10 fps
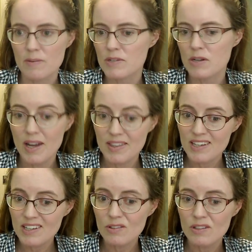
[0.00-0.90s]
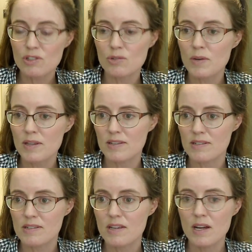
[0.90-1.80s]
So I think you'll enjoy
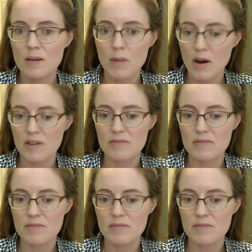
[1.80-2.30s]
this part.